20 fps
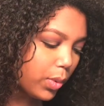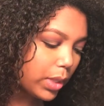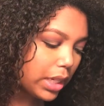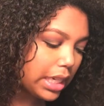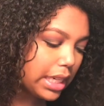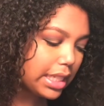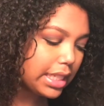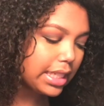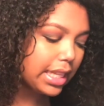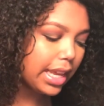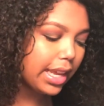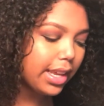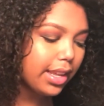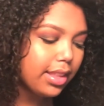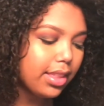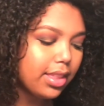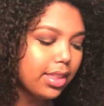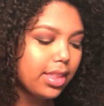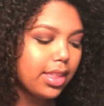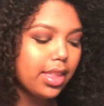I'm gonna take
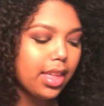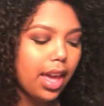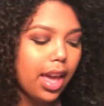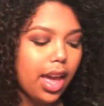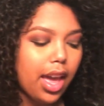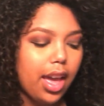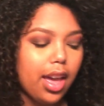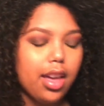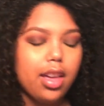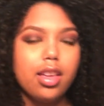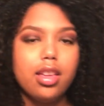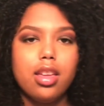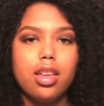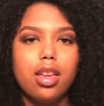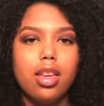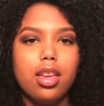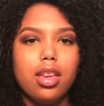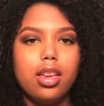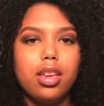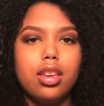that
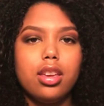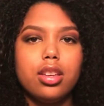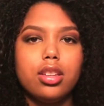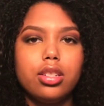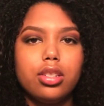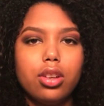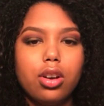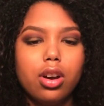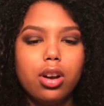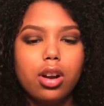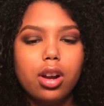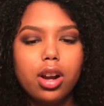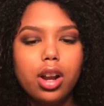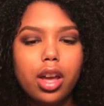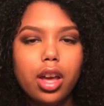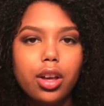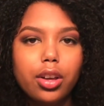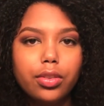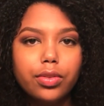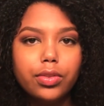and our
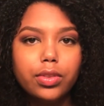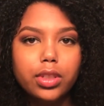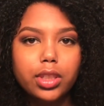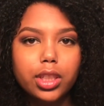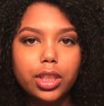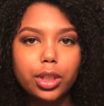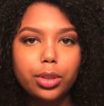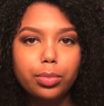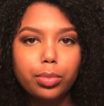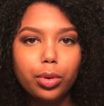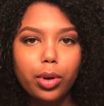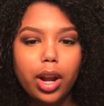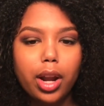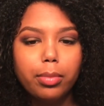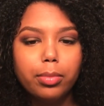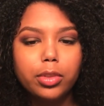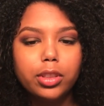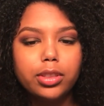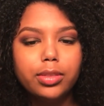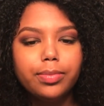e.l.f. glitter
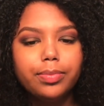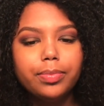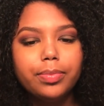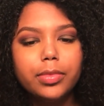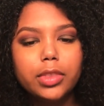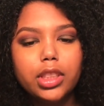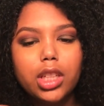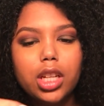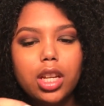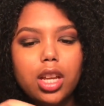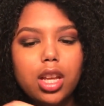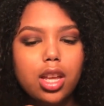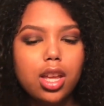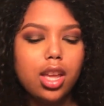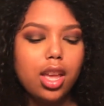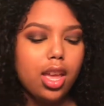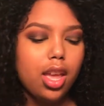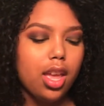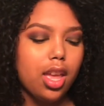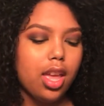primer,
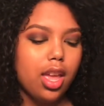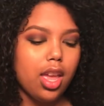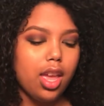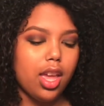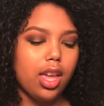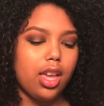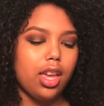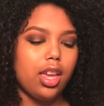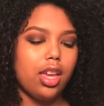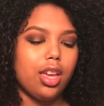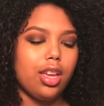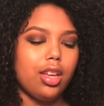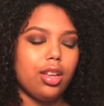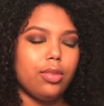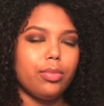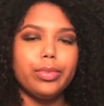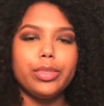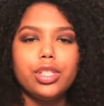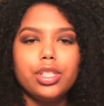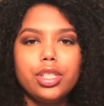
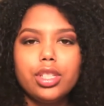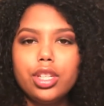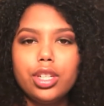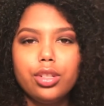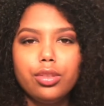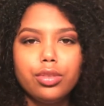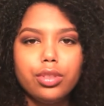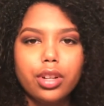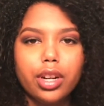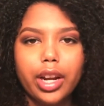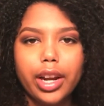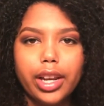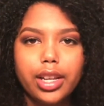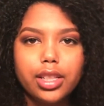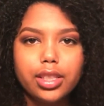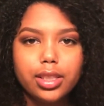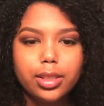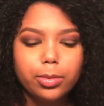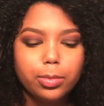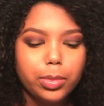and we're just gonna use our
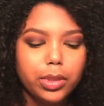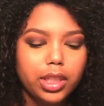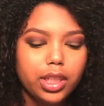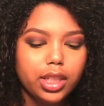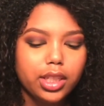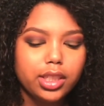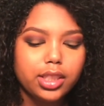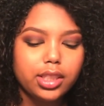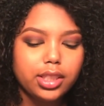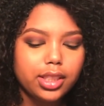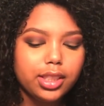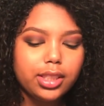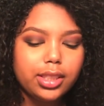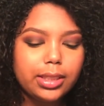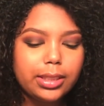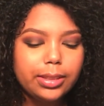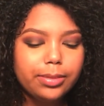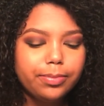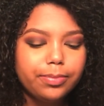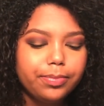hands because
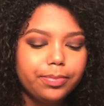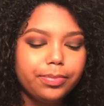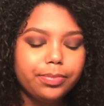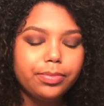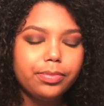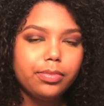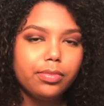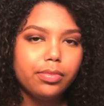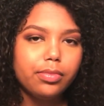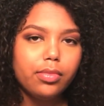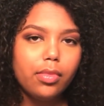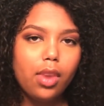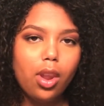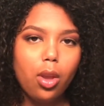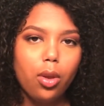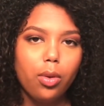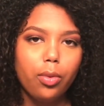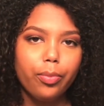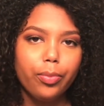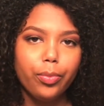
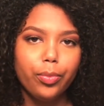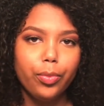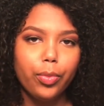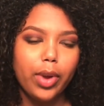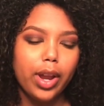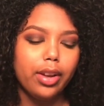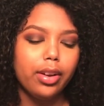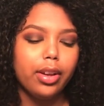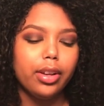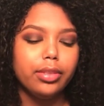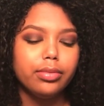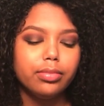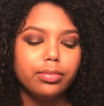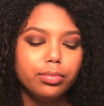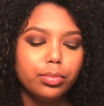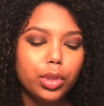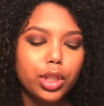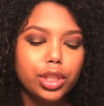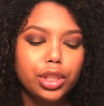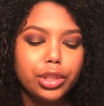why not?
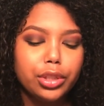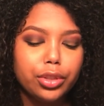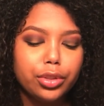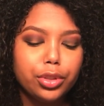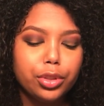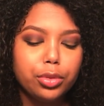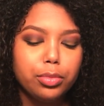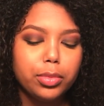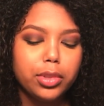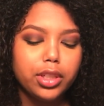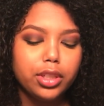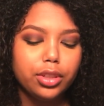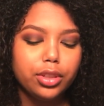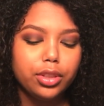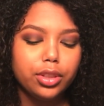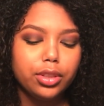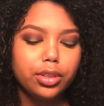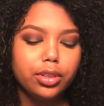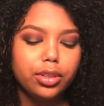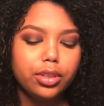Brushes are too much.